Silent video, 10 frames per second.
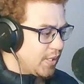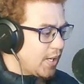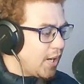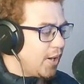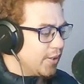
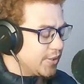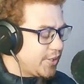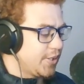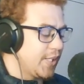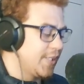Oh,
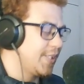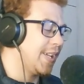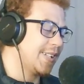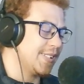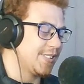she,
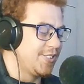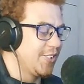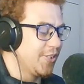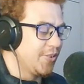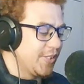like I
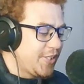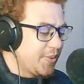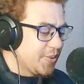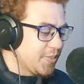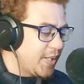knew it, she
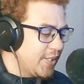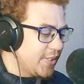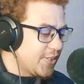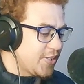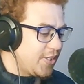was wearing the
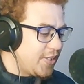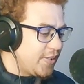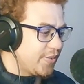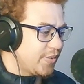scarf.